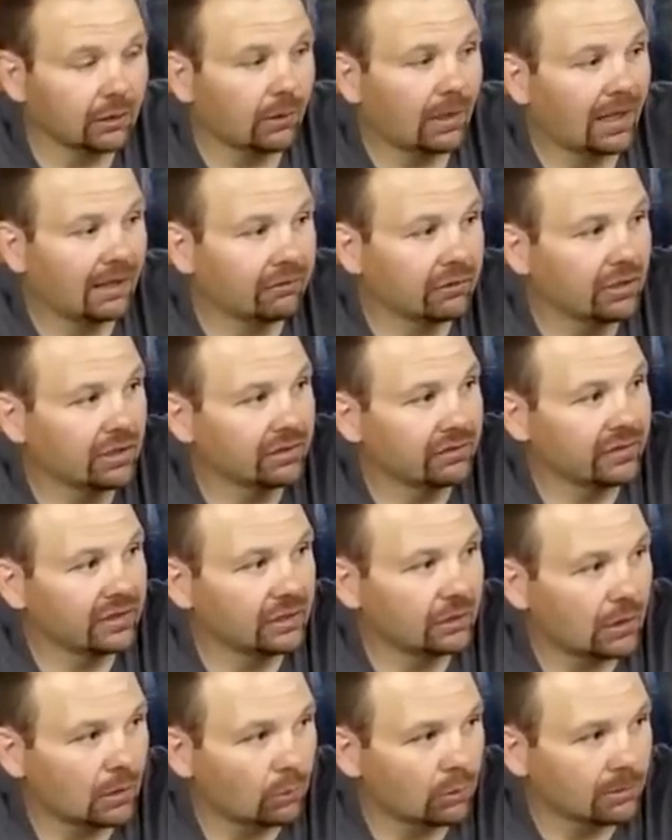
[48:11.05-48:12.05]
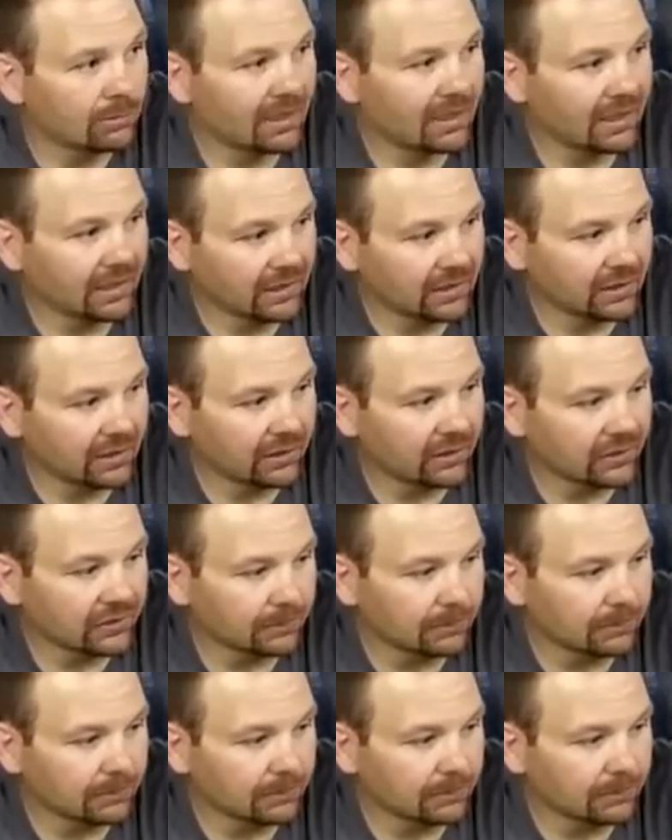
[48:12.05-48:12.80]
I have another video I want to make, this